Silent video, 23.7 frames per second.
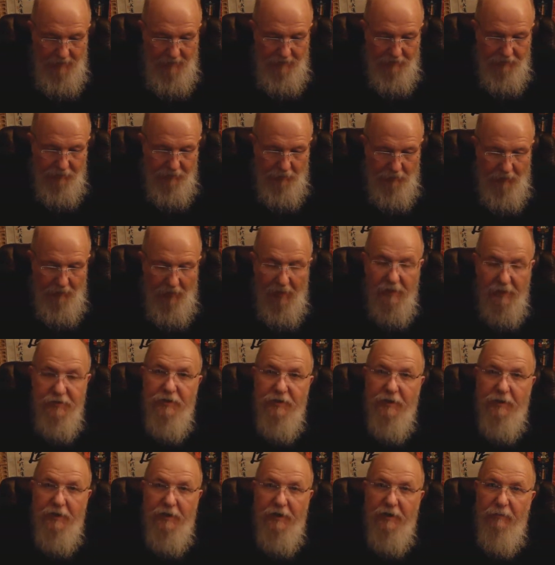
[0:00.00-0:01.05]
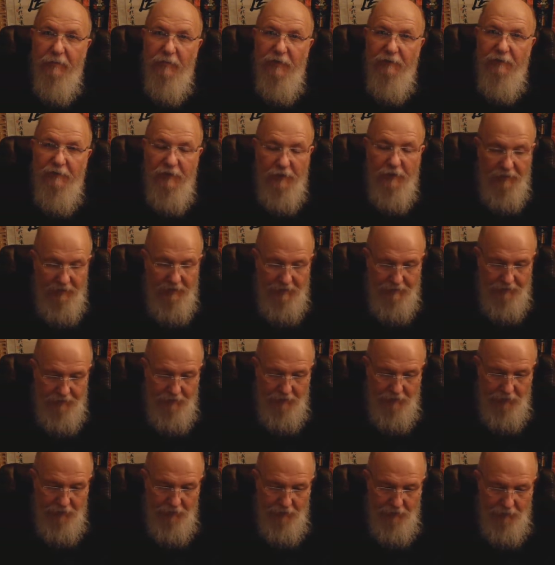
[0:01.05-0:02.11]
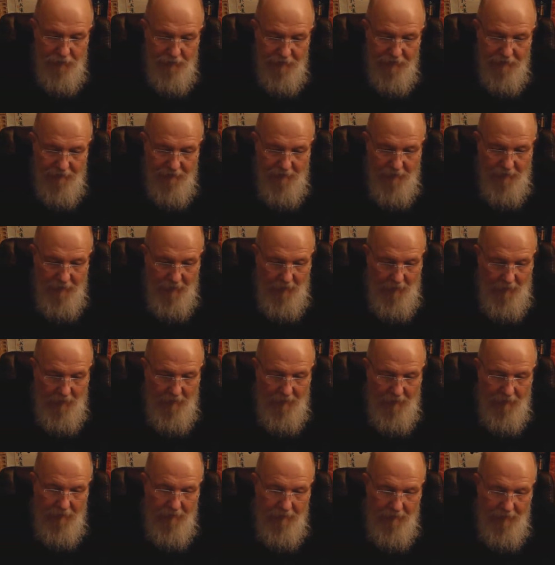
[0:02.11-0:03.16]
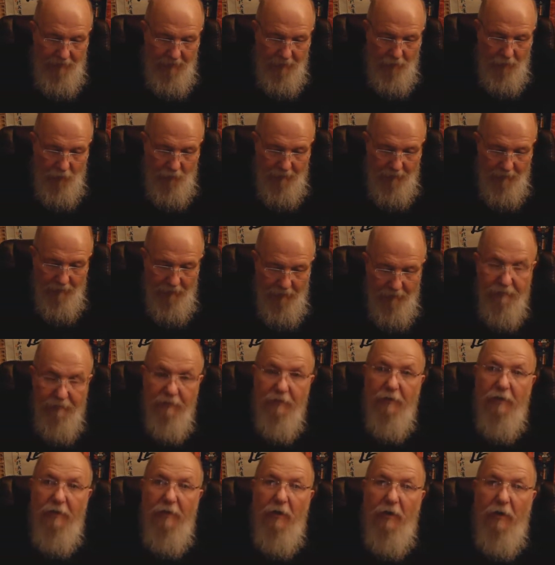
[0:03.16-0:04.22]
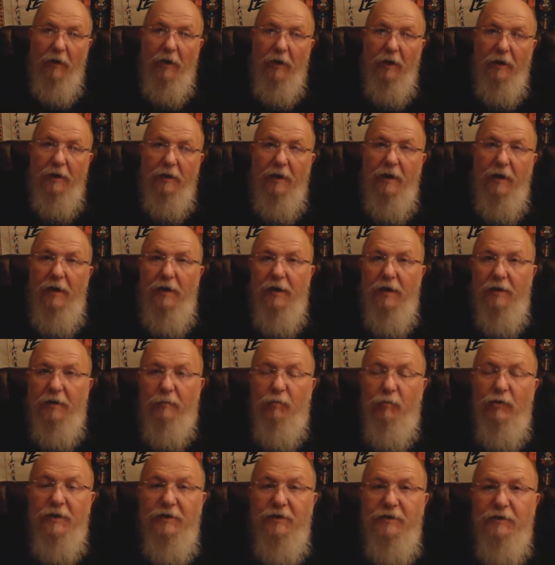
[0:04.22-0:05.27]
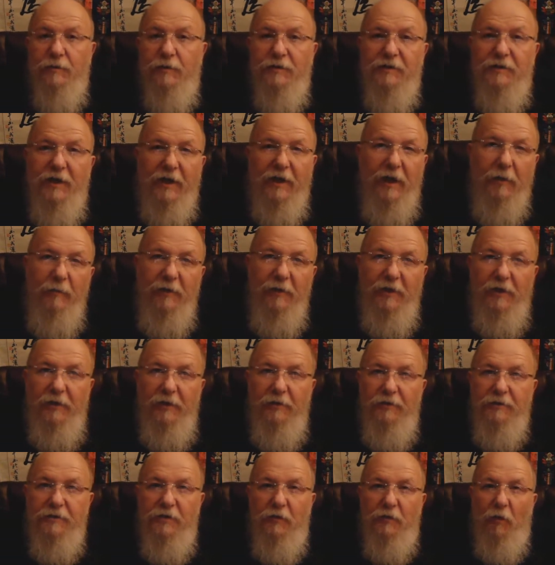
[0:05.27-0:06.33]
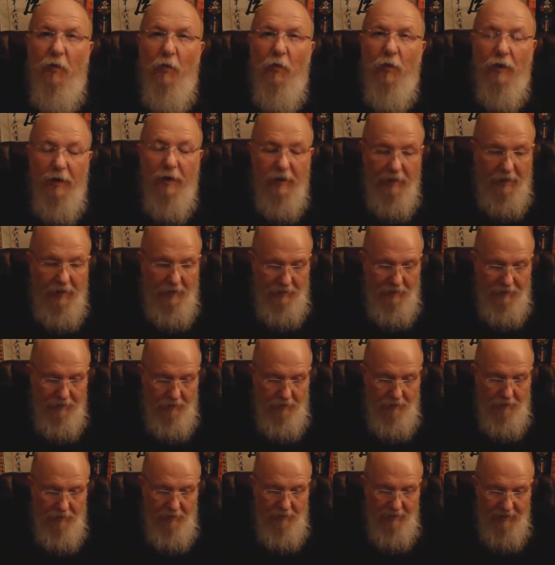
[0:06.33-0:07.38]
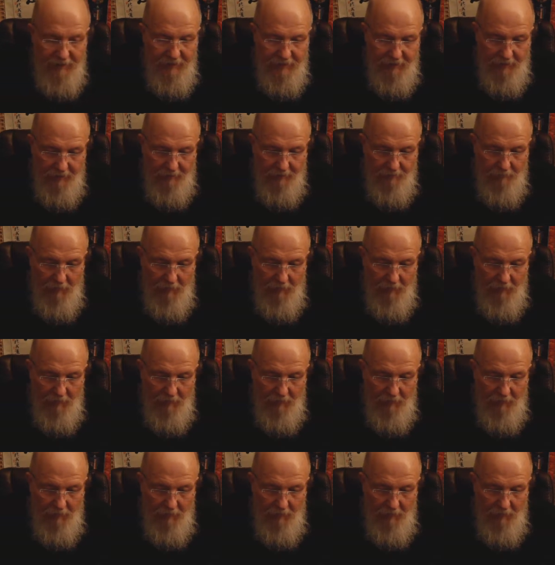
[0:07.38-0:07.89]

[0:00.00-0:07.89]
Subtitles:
So logic can be viewed as the tools of thought, the equipment for thought, the principles that can be used to organize our thinking.